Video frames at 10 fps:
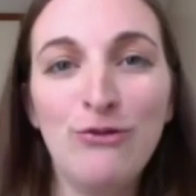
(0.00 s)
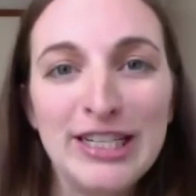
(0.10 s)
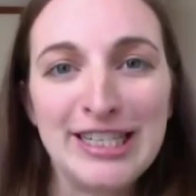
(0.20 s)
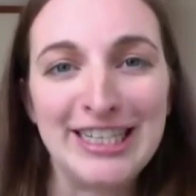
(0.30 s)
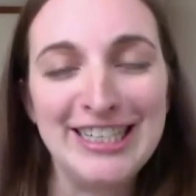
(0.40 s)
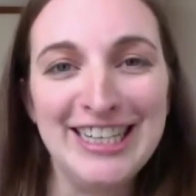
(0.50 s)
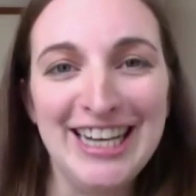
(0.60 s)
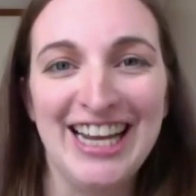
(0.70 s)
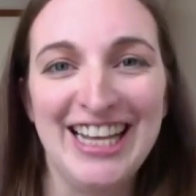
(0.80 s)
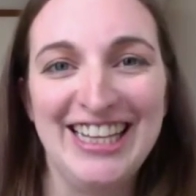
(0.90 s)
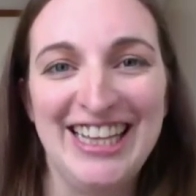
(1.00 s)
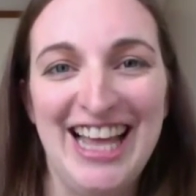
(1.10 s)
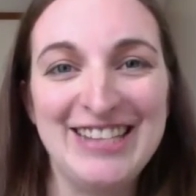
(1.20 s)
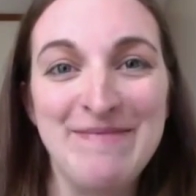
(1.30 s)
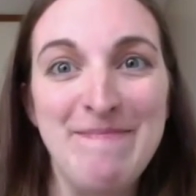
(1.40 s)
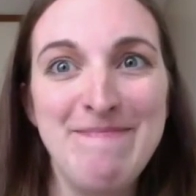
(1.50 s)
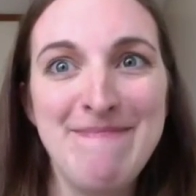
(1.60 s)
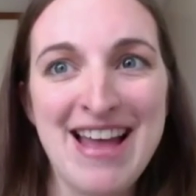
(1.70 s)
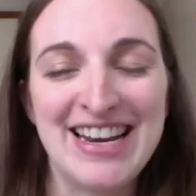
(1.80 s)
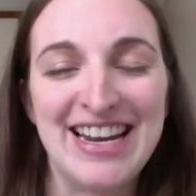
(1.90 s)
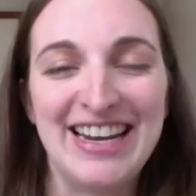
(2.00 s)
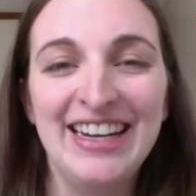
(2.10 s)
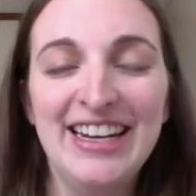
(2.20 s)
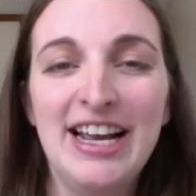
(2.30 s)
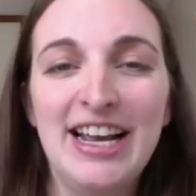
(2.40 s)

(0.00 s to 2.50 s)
fix it. That's maddening.